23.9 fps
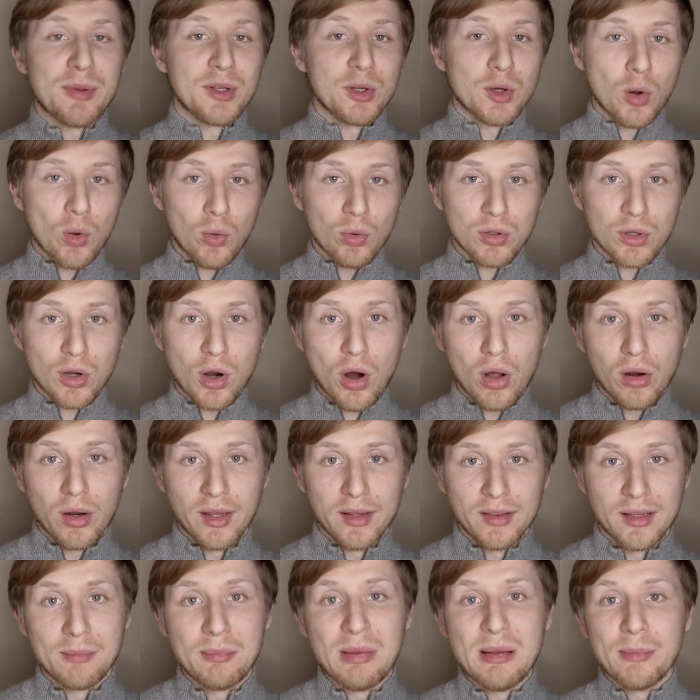cold
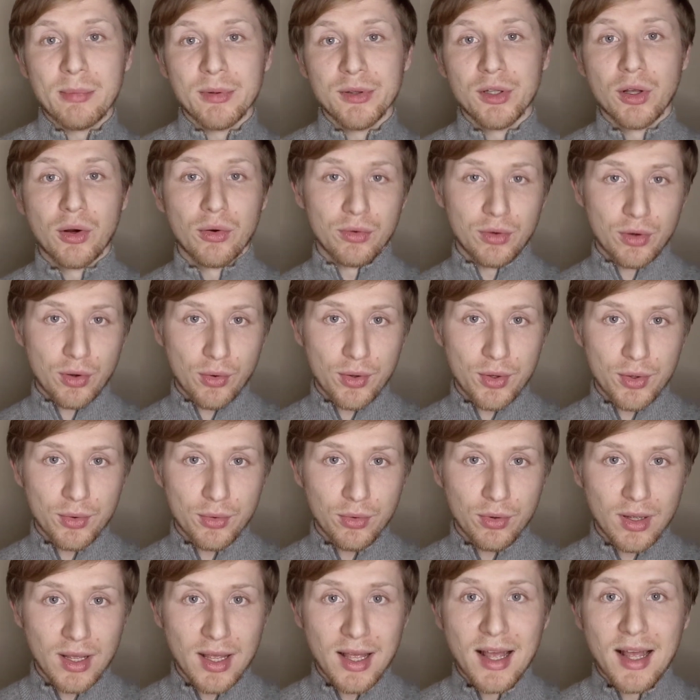calling. The people don't know
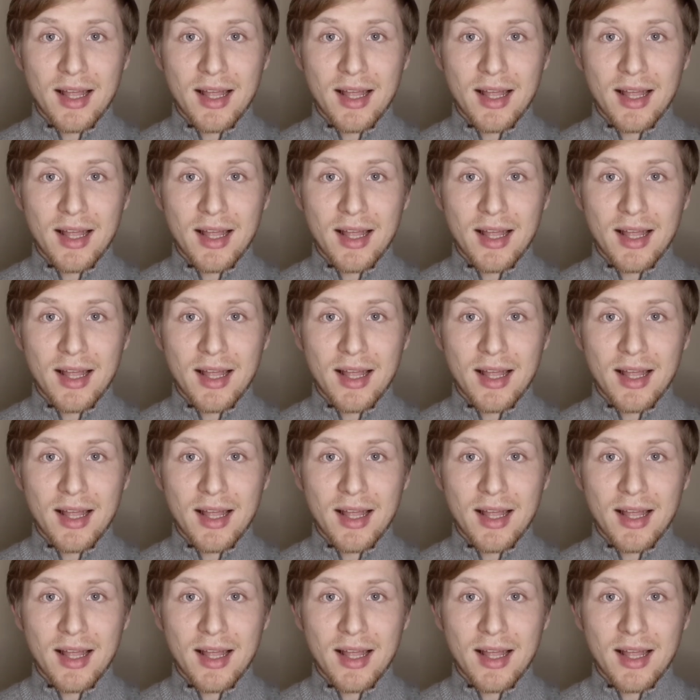you.